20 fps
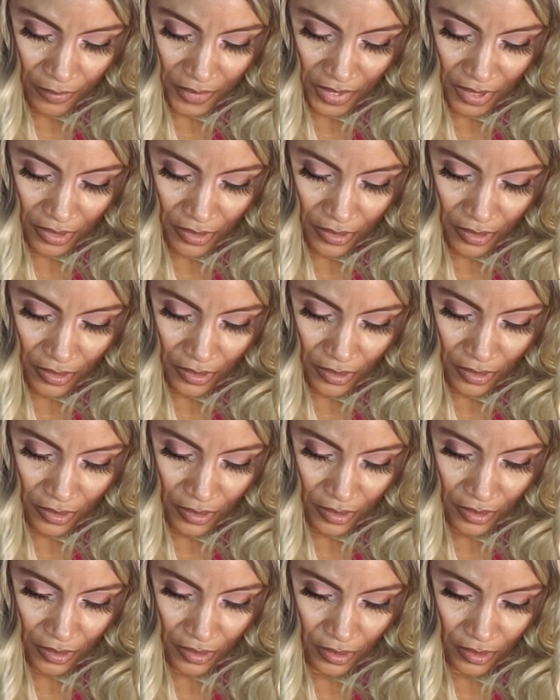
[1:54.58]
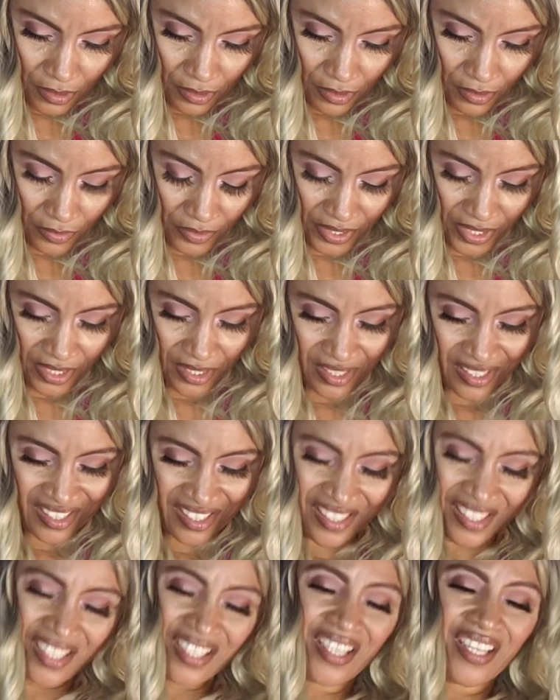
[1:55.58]
Let me see. All right.
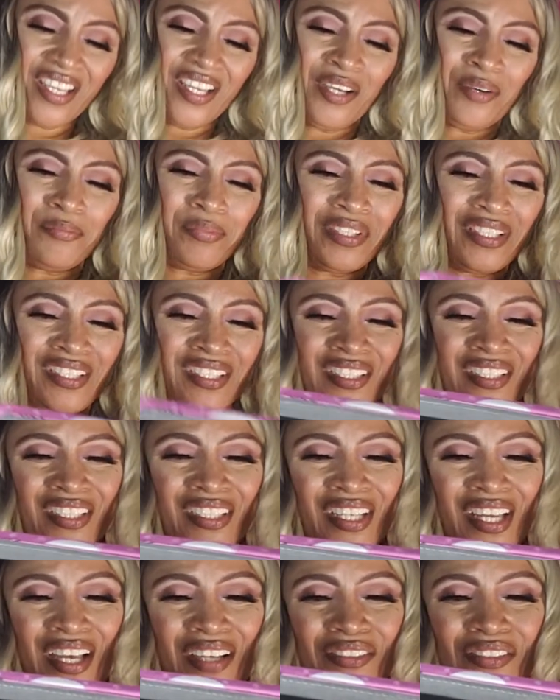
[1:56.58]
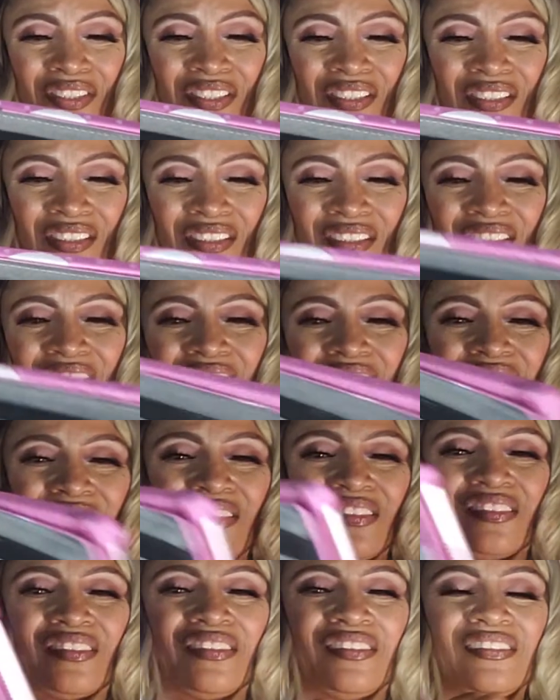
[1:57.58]
But look at how she
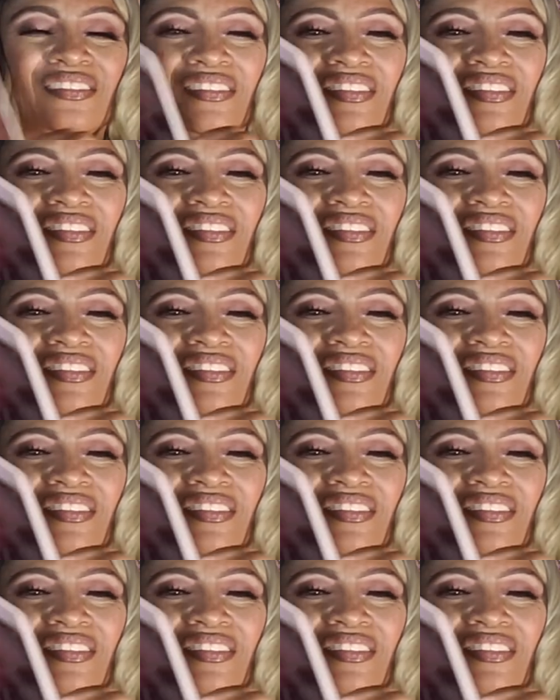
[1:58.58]
looks.